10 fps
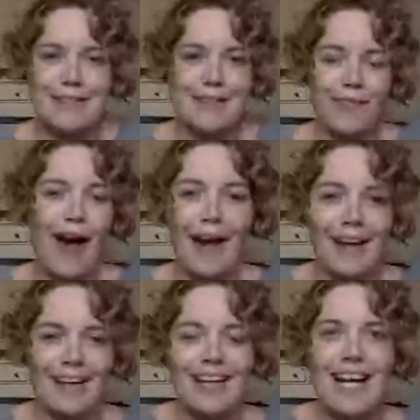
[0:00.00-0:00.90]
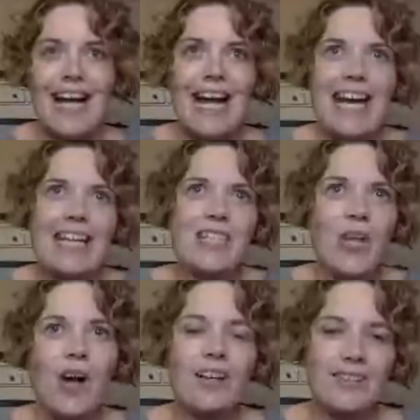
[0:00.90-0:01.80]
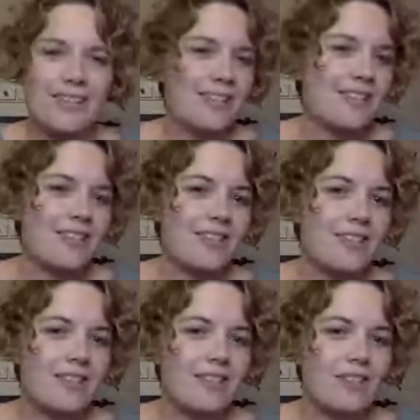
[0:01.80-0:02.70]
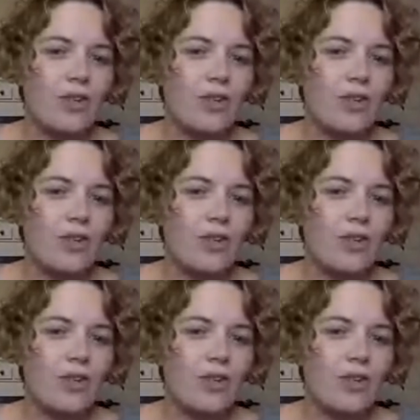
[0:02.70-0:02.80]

That's fine, as long as